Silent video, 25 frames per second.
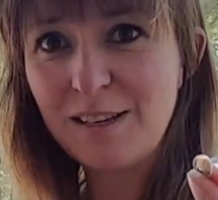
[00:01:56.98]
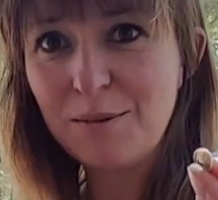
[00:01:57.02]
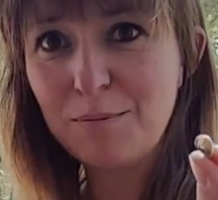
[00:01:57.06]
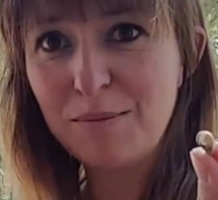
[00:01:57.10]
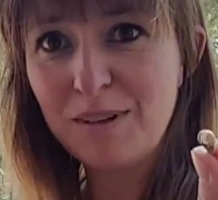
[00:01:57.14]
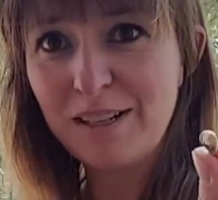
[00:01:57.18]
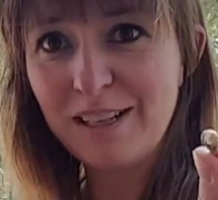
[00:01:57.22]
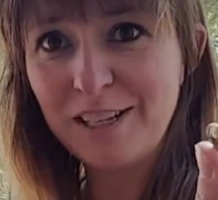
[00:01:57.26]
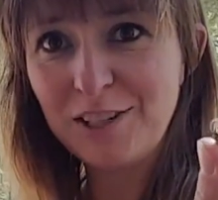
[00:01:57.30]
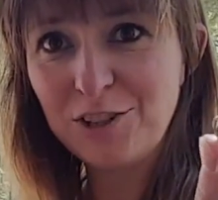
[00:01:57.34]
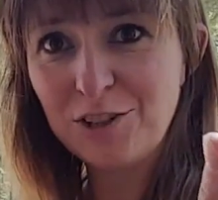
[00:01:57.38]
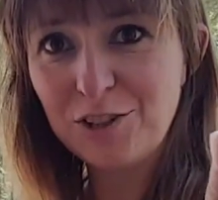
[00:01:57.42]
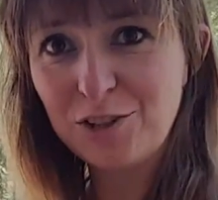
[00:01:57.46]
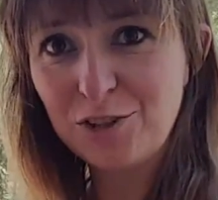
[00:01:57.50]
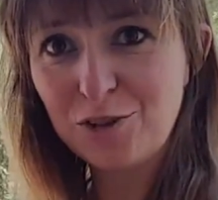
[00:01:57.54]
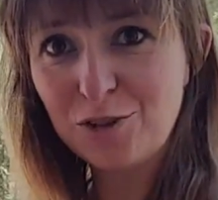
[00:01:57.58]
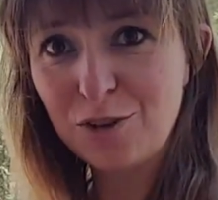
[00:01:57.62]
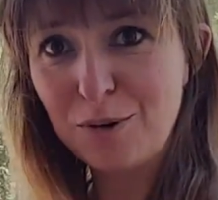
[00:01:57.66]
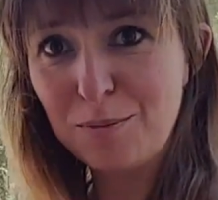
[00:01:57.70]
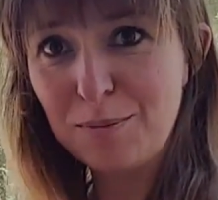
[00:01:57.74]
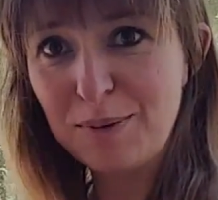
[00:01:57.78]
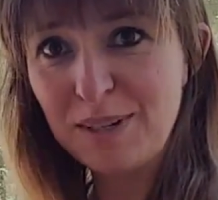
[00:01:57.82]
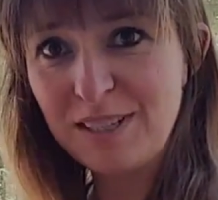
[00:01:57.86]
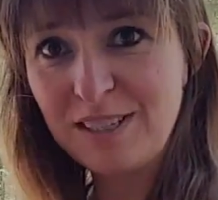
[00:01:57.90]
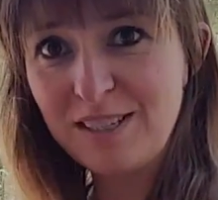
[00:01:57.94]
Malaysian
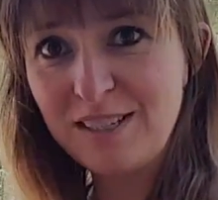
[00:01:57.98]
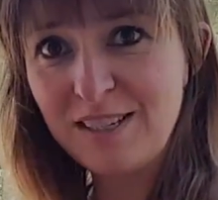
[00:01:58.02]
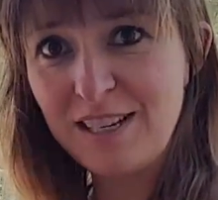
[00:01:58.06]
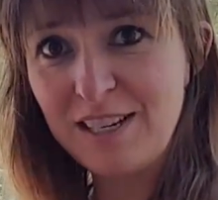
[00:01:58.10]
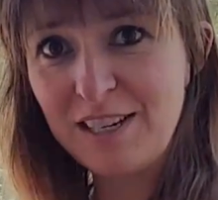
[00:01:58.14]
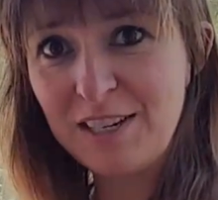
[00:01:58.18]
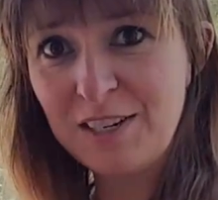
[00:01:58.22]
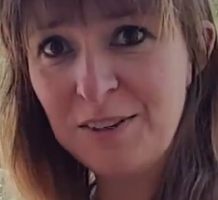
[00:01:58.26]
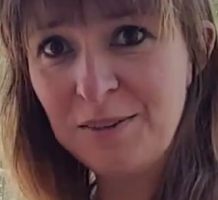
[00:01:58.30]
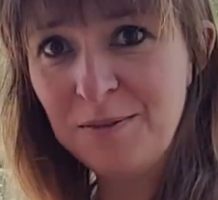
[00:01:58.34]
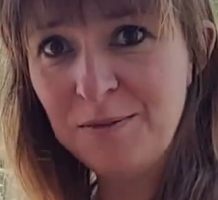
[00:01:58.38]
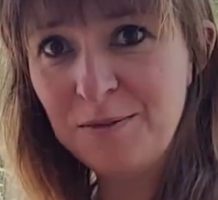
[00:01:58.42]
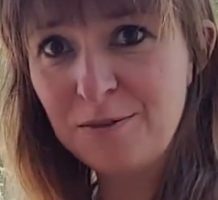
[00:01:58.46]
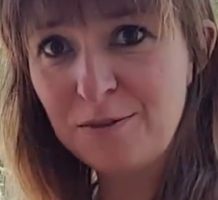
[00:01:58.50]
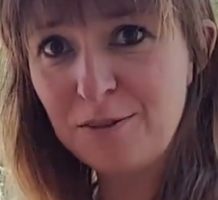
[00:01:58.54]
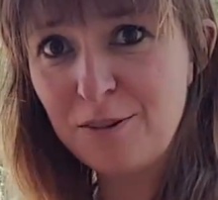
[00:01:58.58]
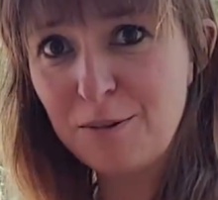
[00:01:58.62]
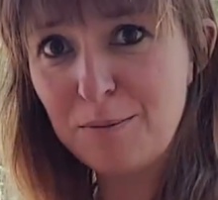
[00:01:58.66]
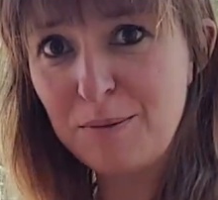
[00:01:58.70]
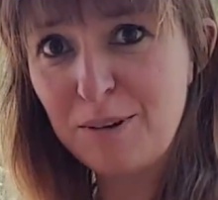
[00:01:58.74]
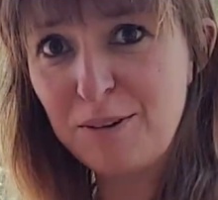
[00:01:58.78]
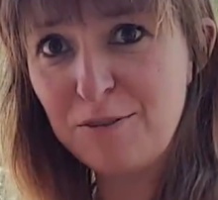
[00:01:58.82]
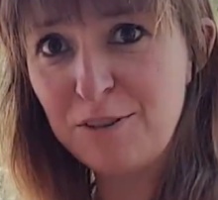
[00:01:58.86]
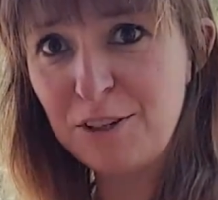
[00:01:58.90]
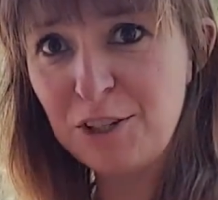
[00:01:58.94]
trumpet snail
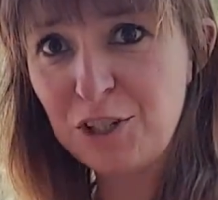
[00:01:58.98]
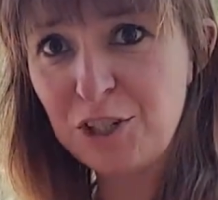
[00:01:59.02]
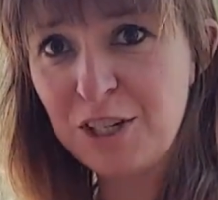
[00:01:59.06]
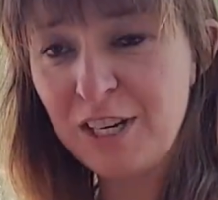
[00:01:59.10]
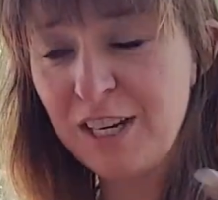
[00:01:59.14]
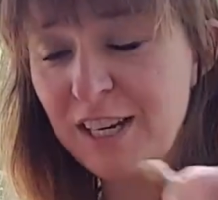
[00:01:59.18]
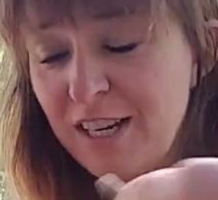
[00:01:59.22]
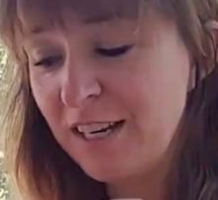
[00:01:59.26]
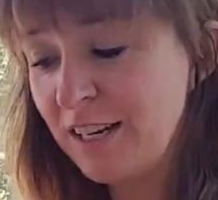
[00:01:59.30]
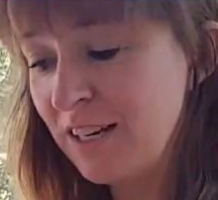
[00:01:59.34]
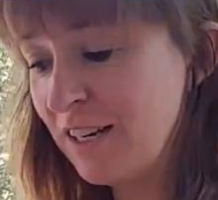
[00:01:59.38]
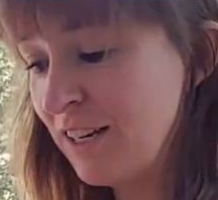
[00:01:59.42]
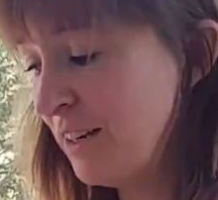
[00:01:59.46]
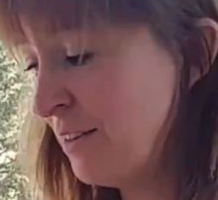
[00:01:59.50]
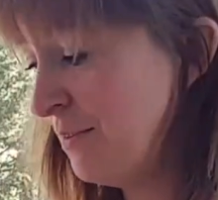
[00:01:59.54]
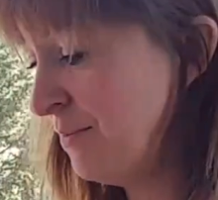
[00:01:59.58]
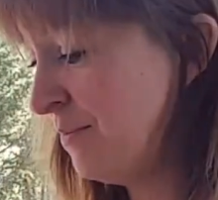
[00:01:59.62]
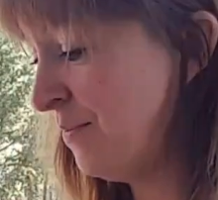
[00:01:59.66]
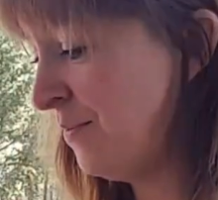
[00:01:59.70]
from my fish tank.